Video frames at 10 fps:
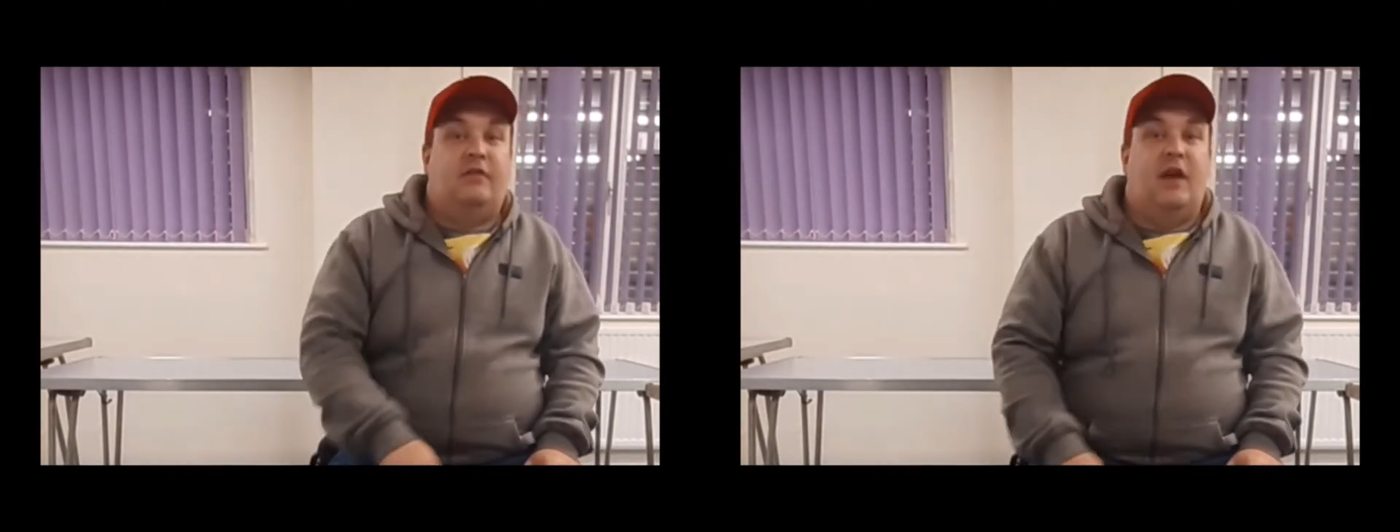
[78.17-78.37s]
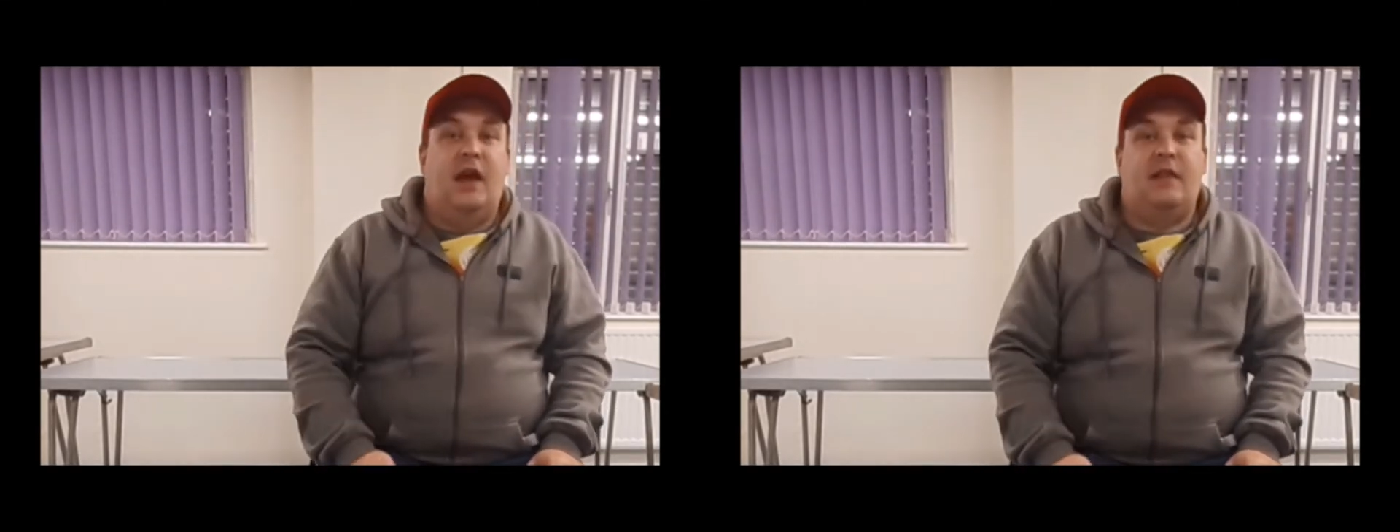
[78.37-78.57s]

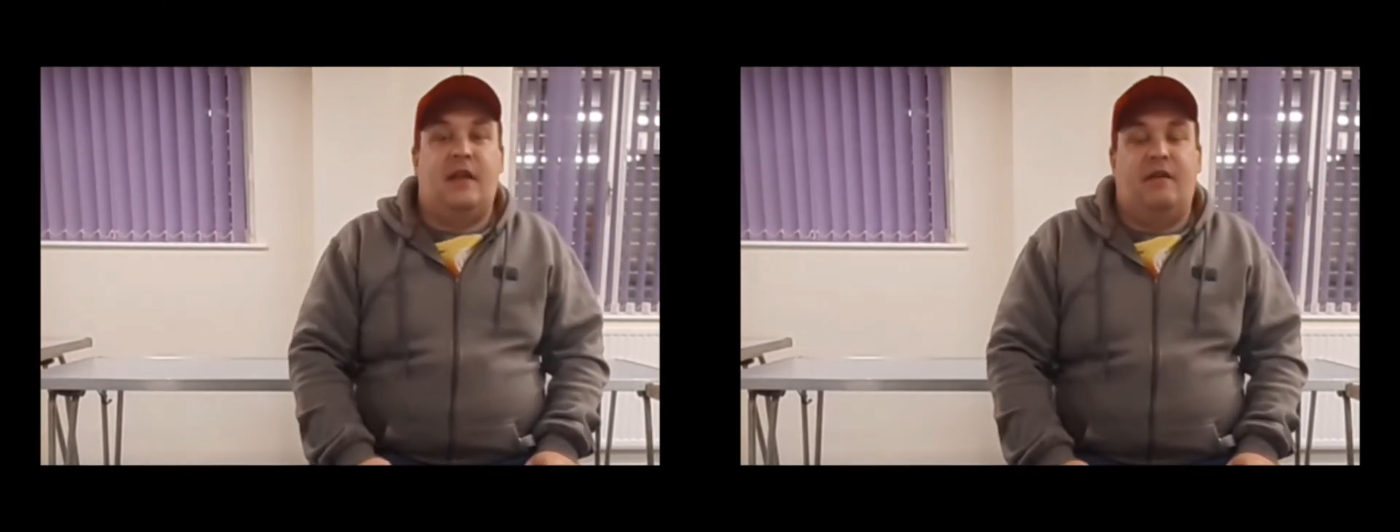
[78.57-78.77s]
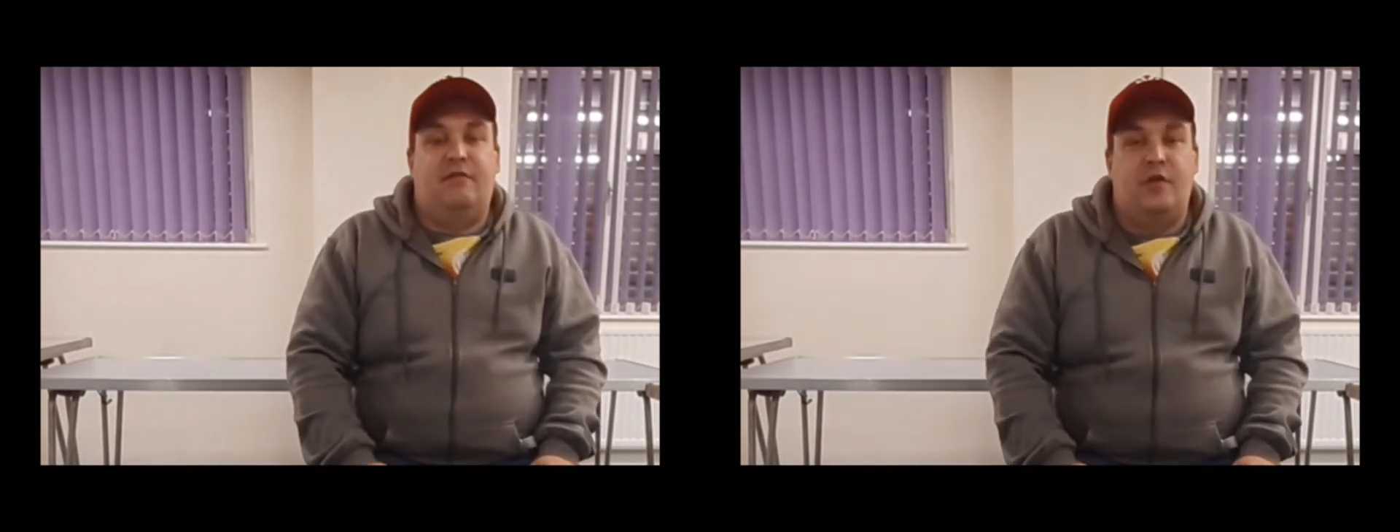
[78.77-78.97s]
to hit
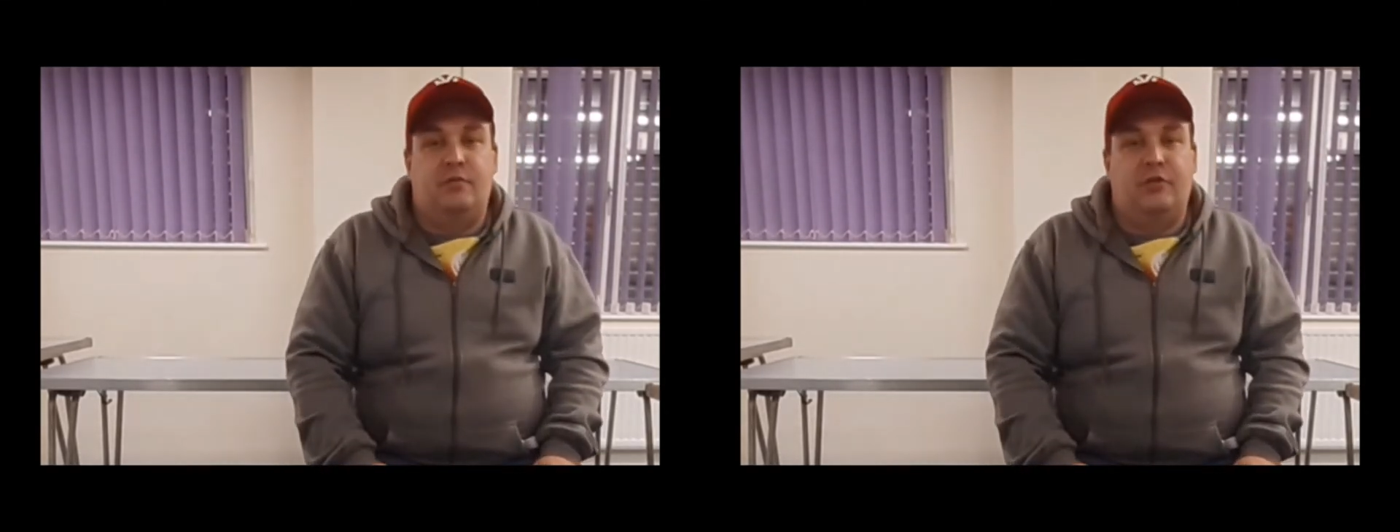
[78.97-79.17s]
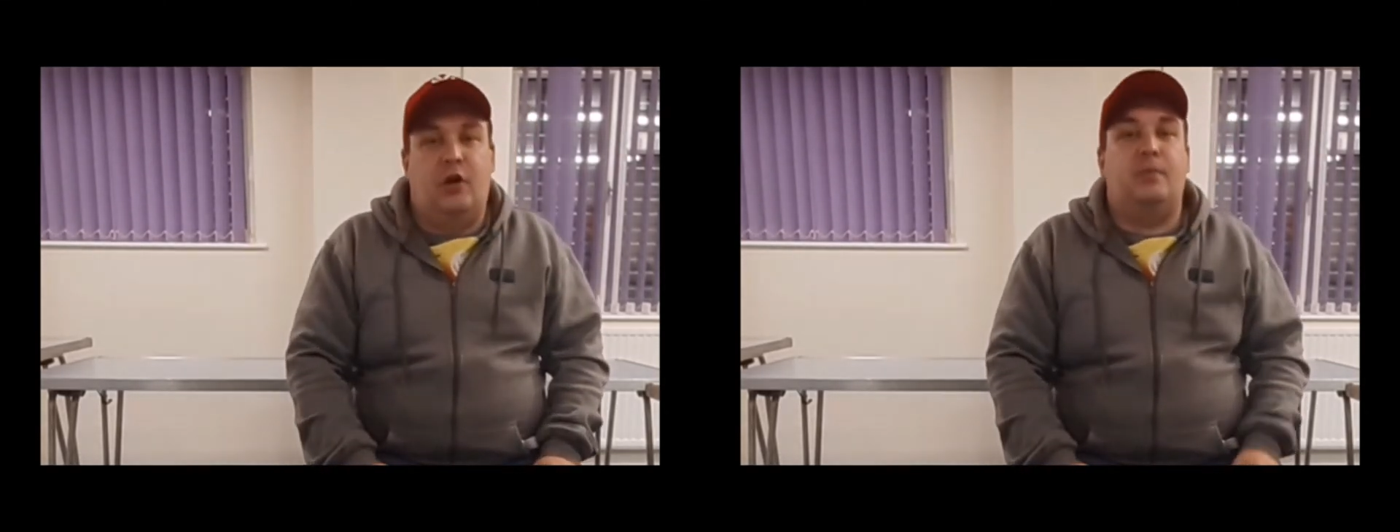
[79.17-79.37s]
that
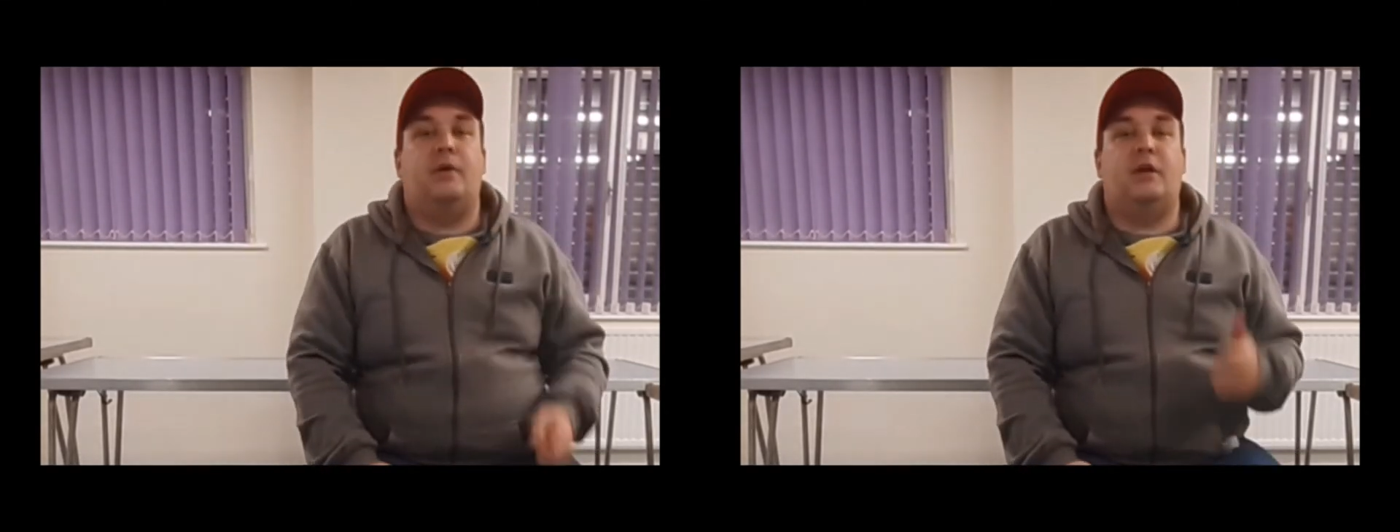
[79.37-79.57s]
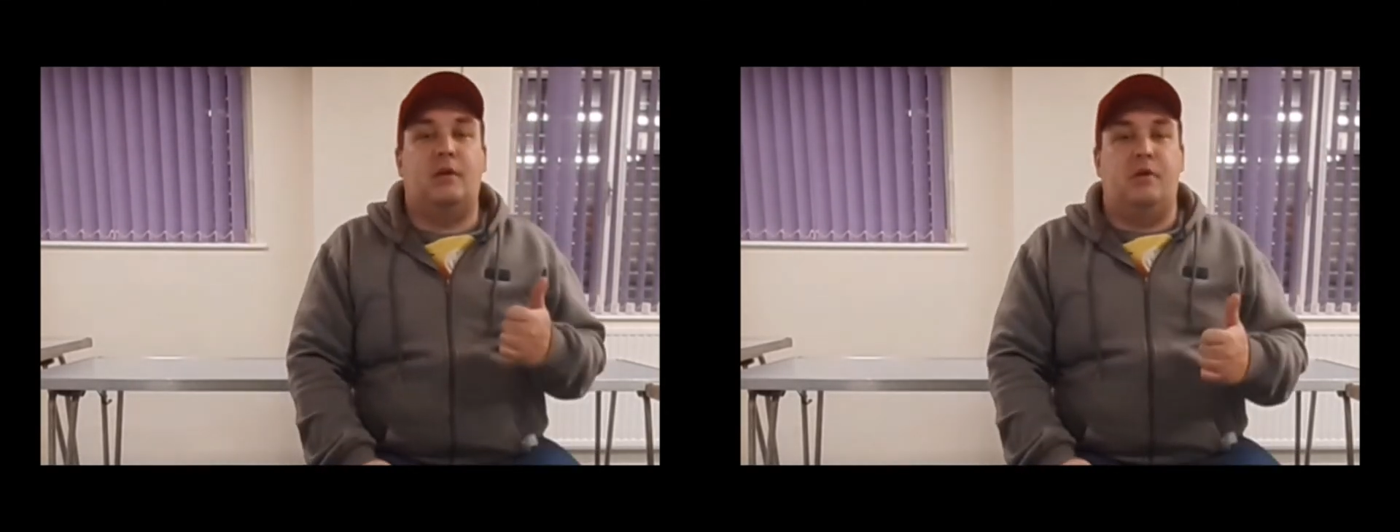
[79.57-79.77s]
thumbs
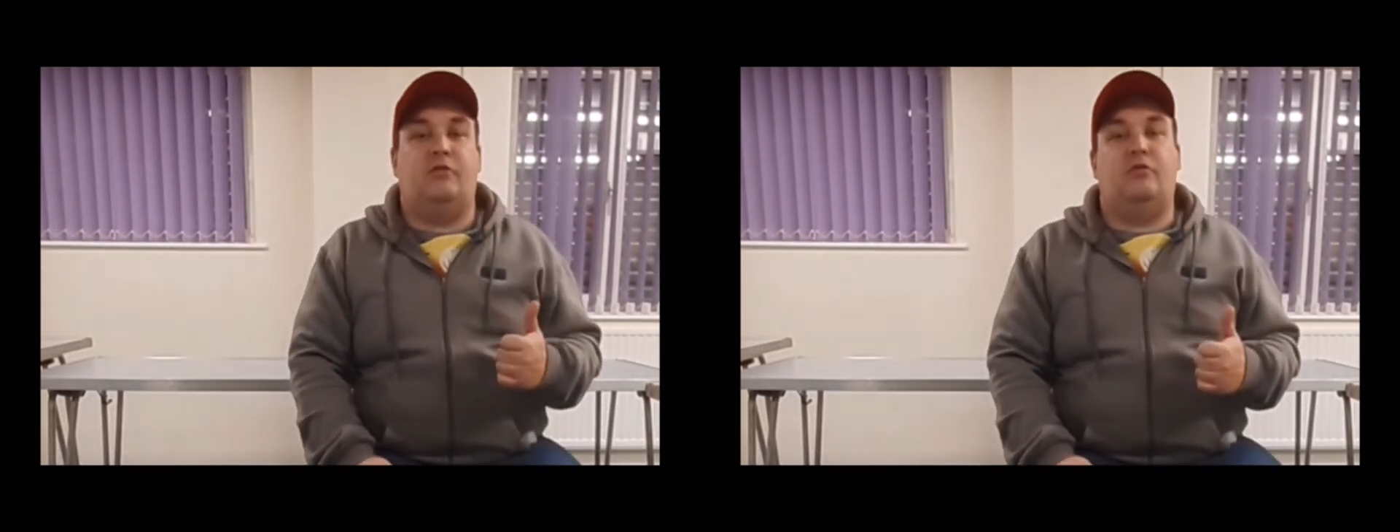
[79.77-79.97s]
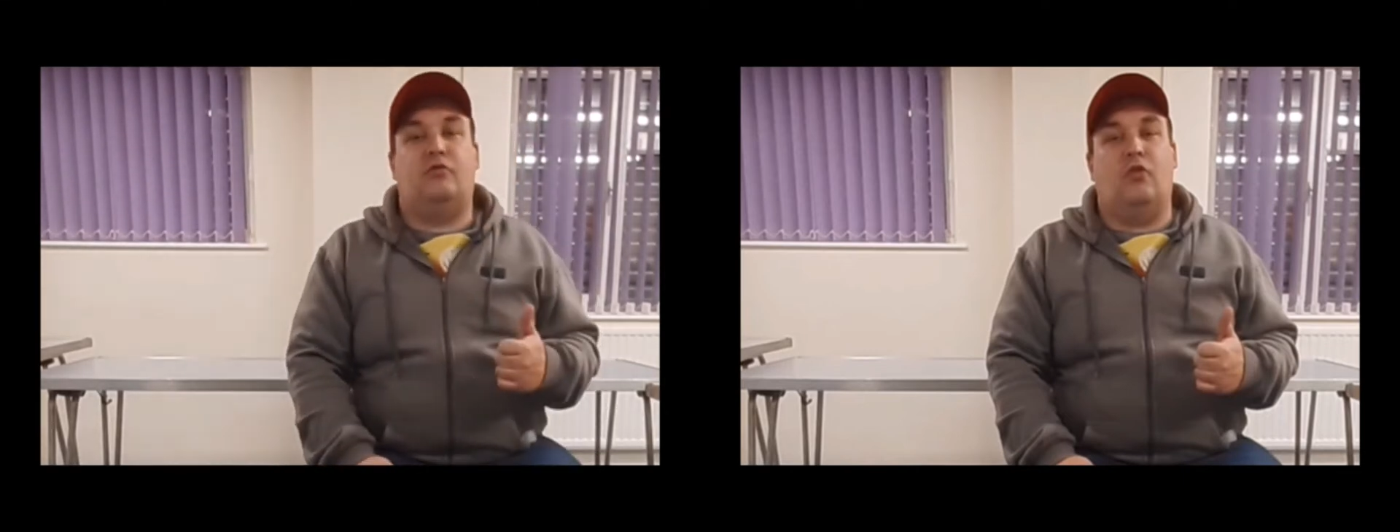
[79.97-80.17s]
up, give me a
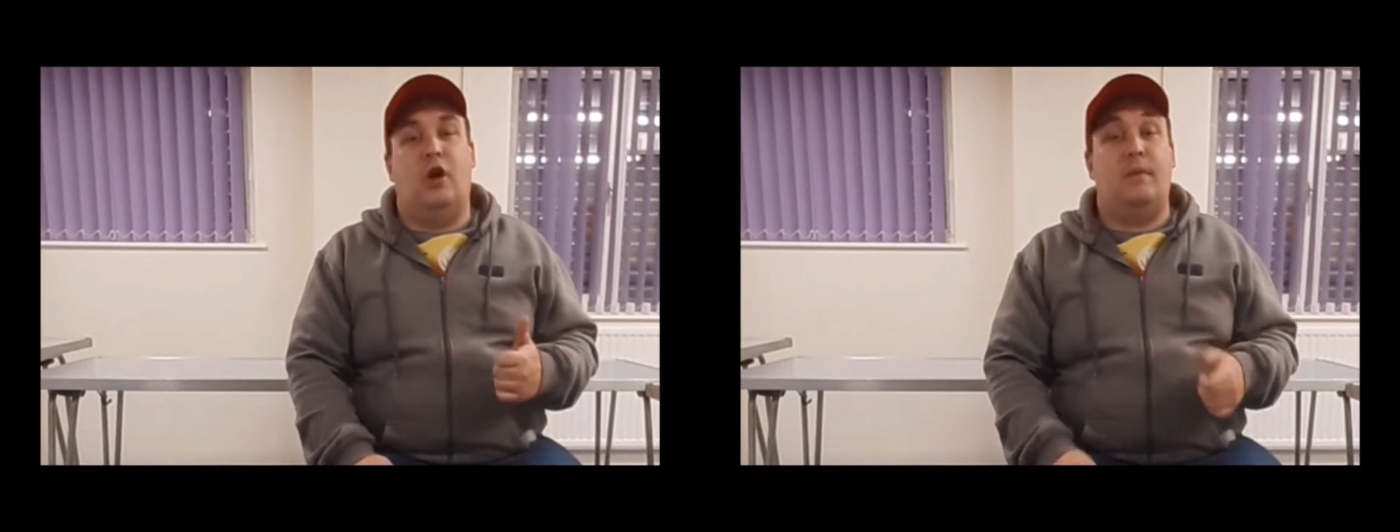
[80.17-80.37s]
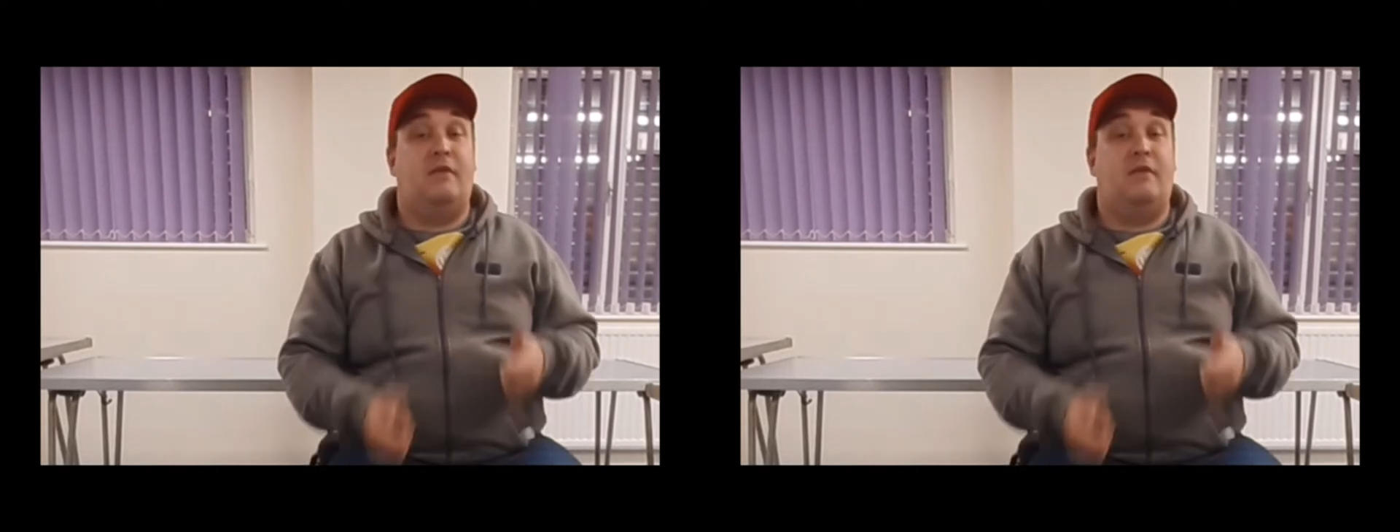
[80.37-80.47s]
subscribe.